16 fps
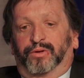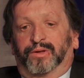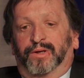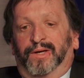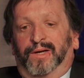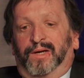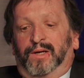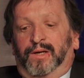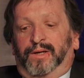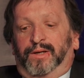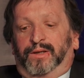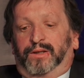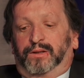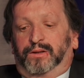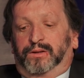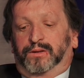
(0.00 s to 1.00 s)
it,
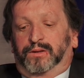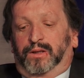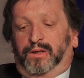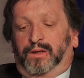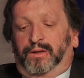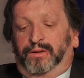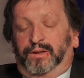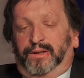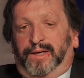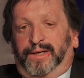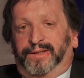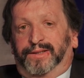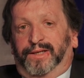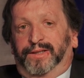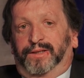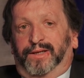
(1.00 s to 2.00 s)
is, I think, a
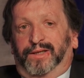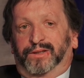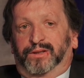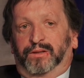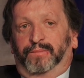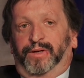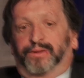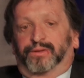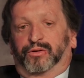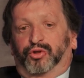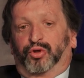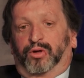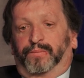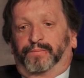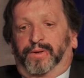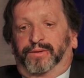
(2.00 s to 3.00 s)
highly underestimated
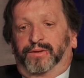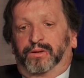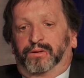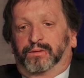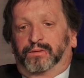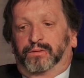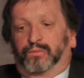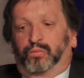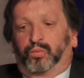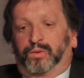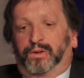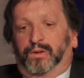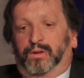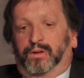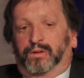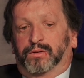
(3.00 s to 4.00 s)
job. I think we
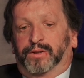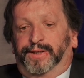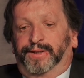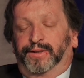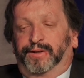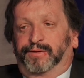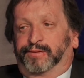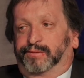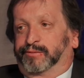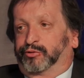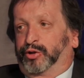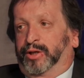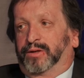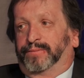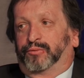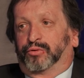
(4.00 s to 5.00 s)
are kind of
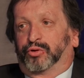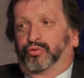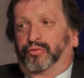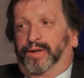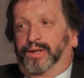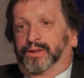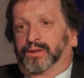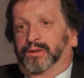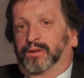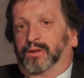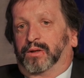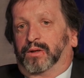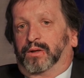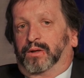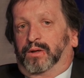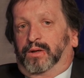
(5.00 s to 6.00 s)
jack of all trades
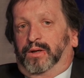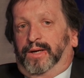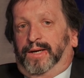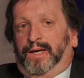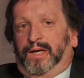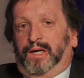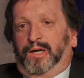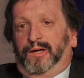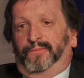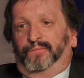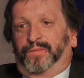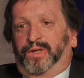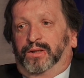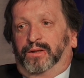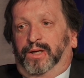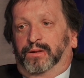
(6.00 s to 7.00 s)

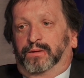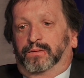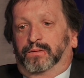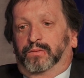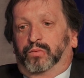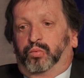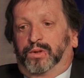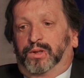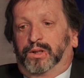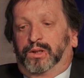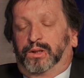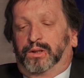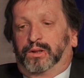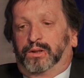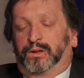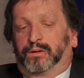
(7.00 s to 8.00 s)
in that
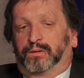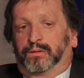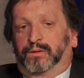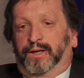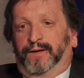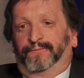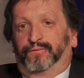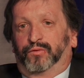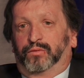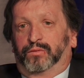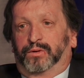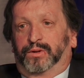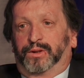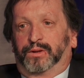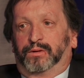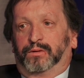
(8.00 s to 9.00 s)
we have to
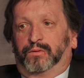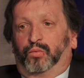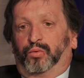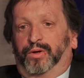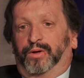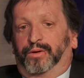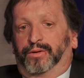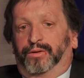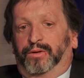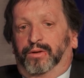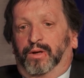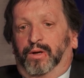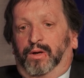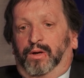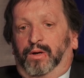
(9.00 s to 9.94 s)
deal with,